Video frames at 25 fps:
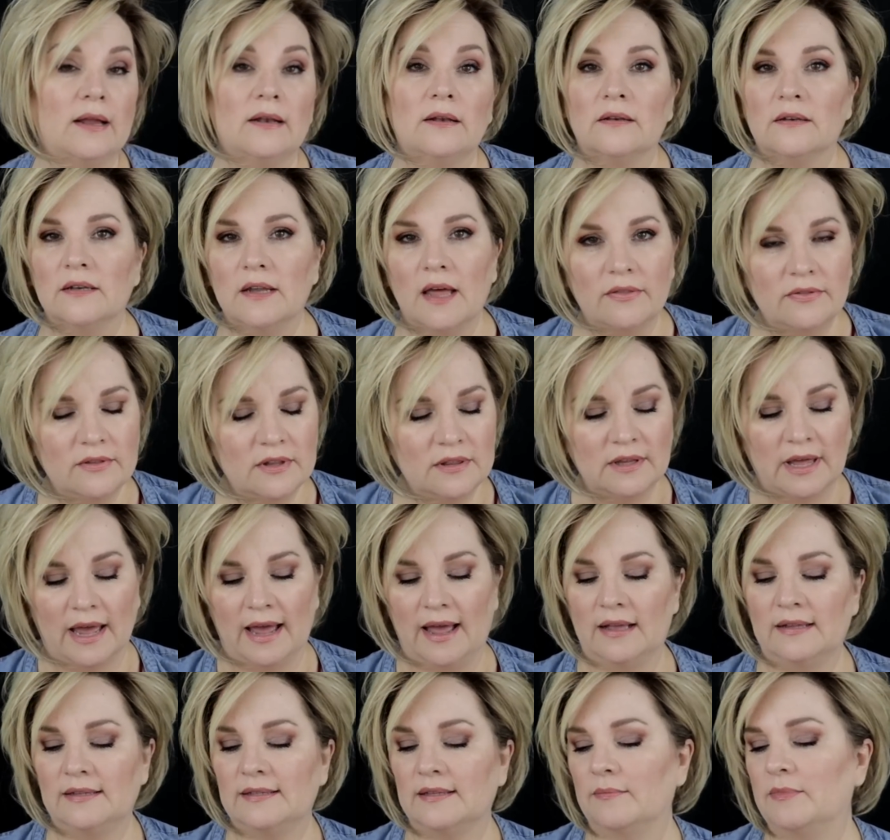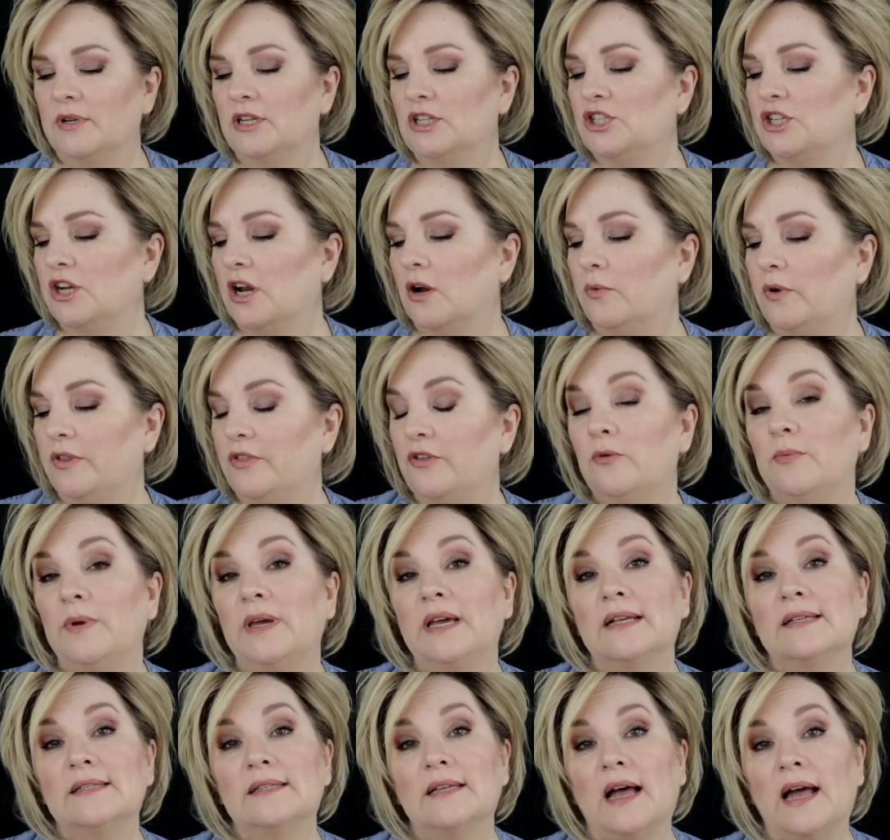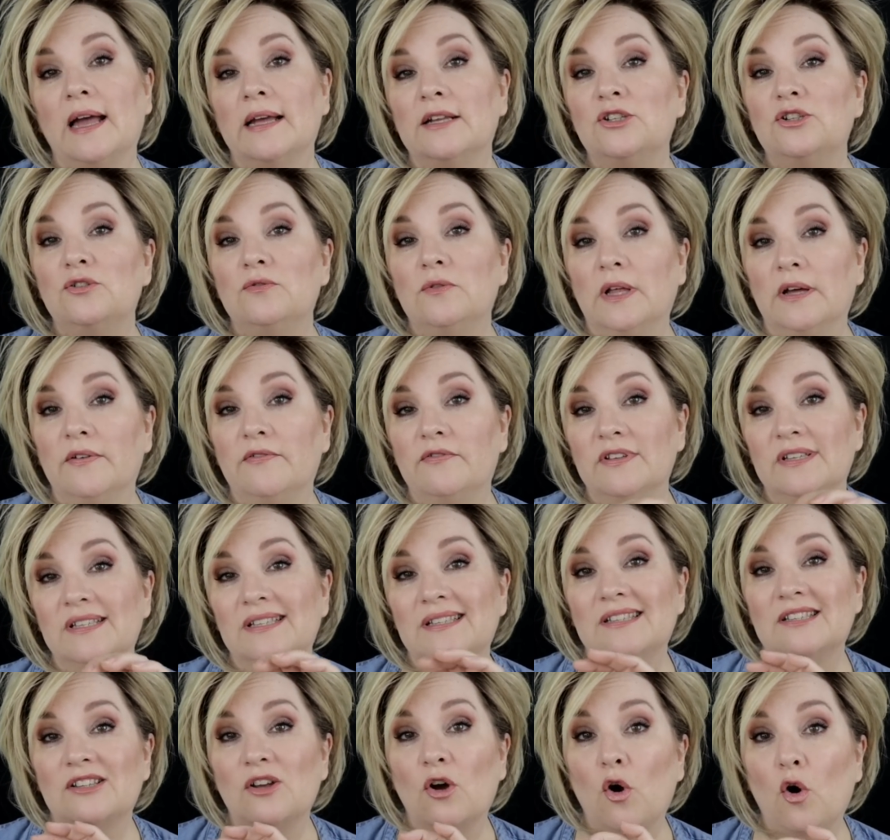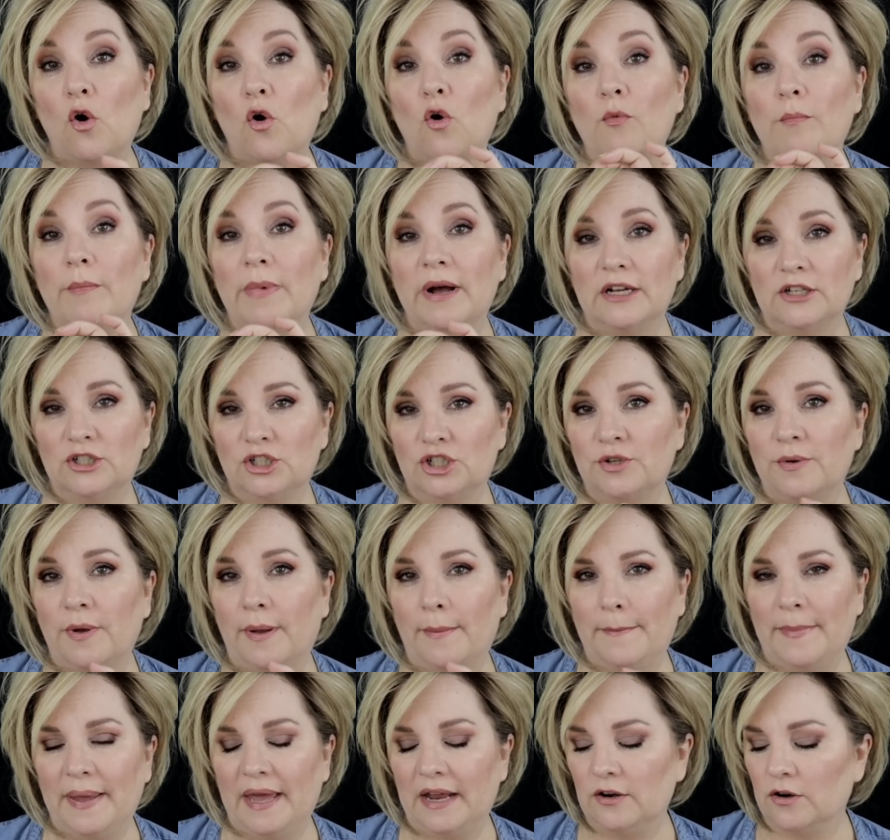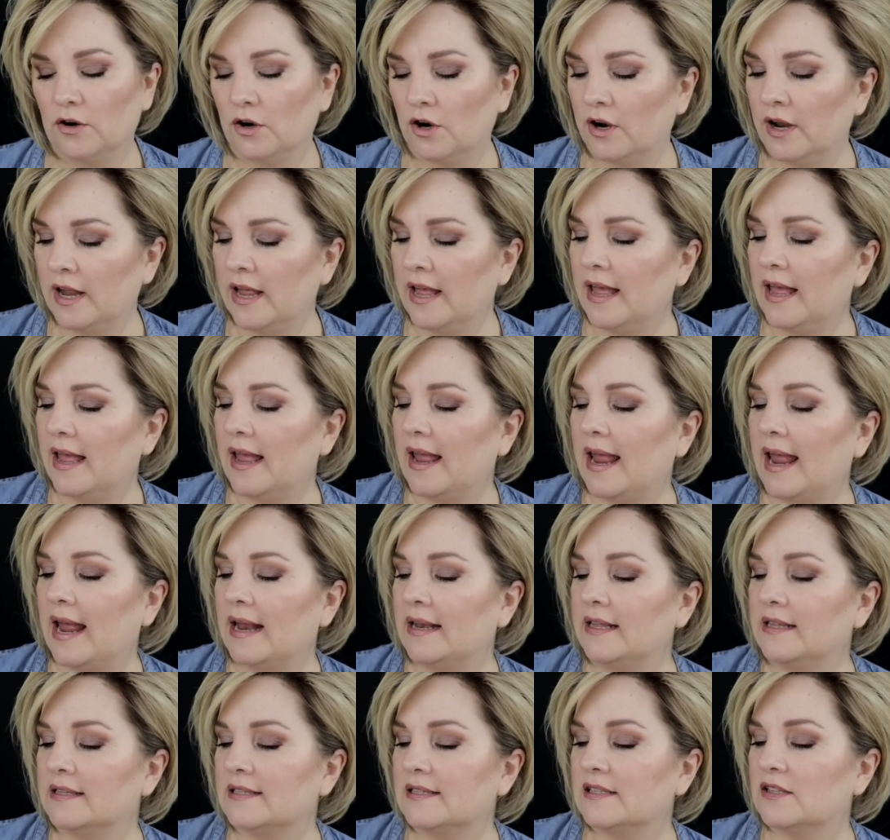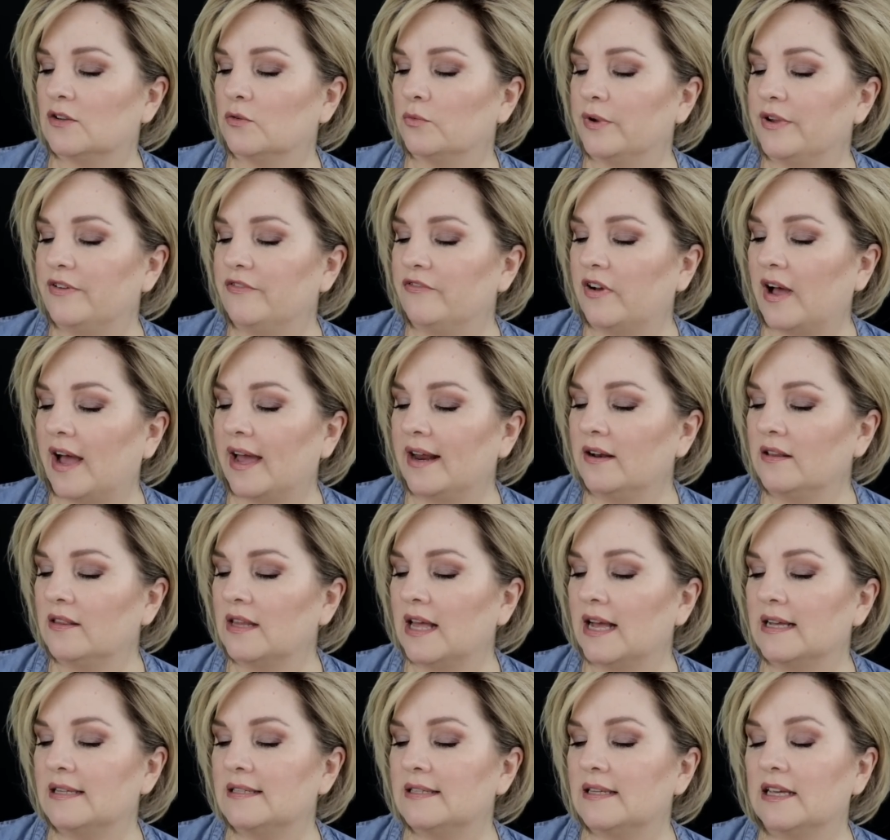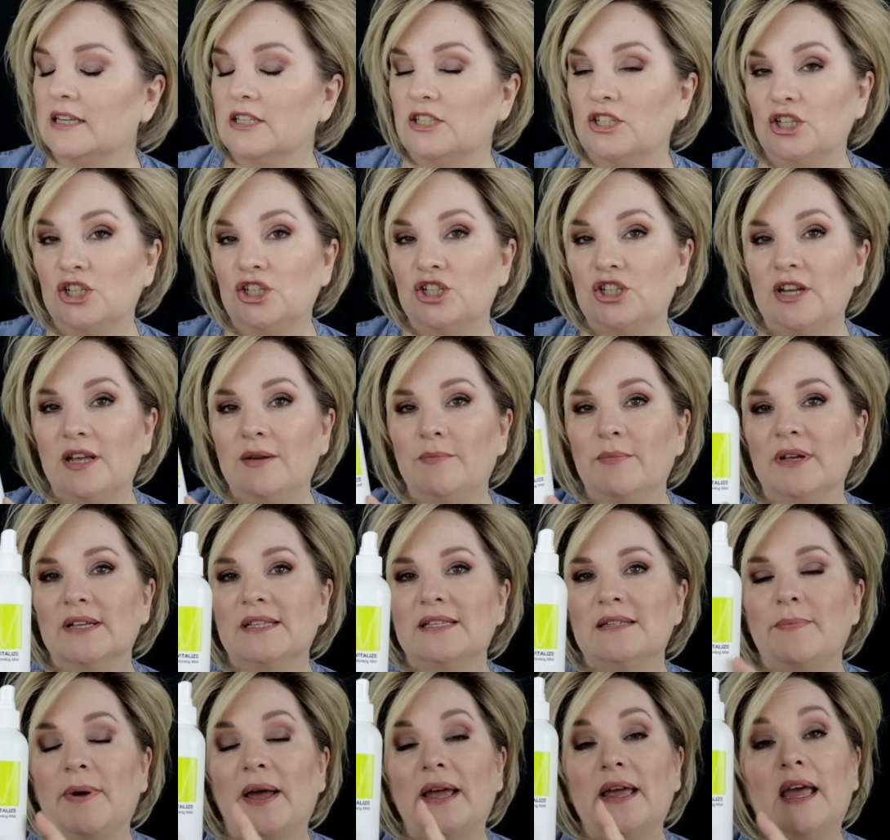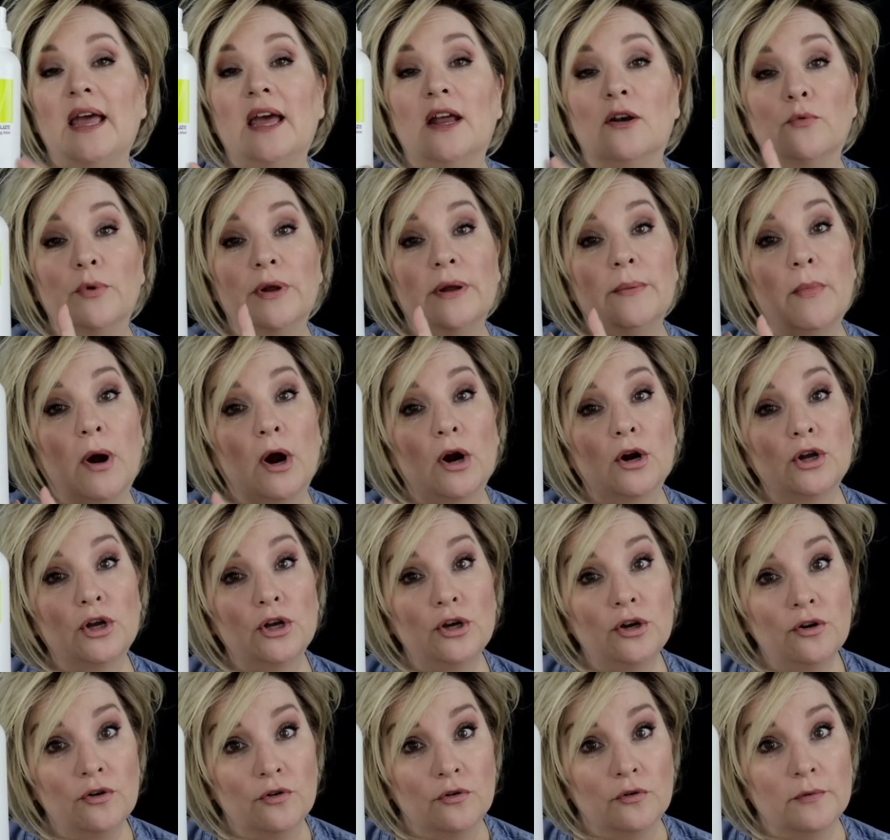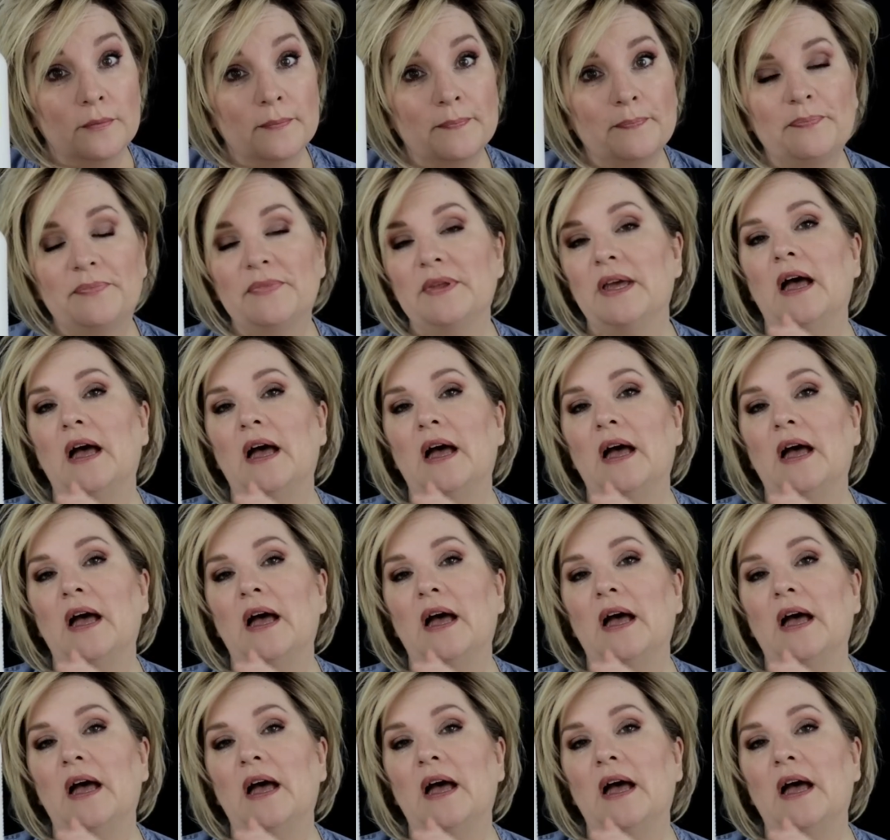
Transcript: Nonetheless, I'm going to share it with you because I do love this so much better. And it's the Revitalized Conditioning Mist by Henry Margu.